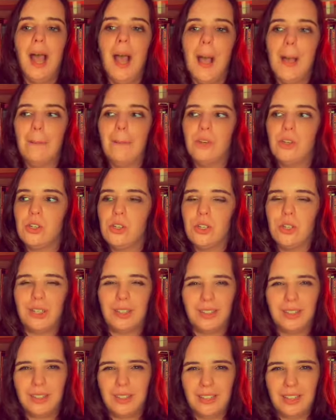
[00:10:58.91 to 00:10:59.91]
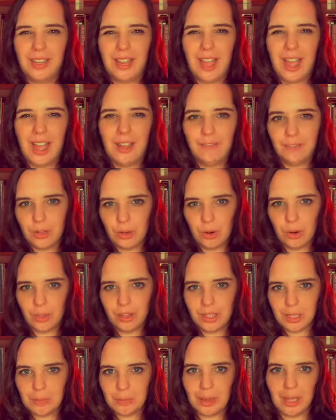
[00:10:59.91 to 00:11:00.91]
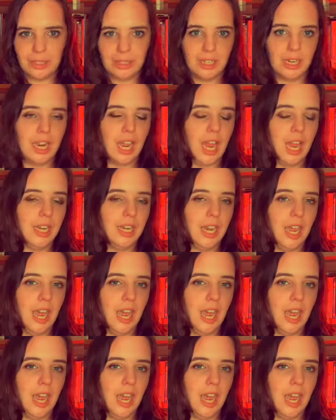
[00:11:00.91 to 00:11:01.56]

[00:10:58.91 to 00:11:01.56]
I'm just having a go at this best I can,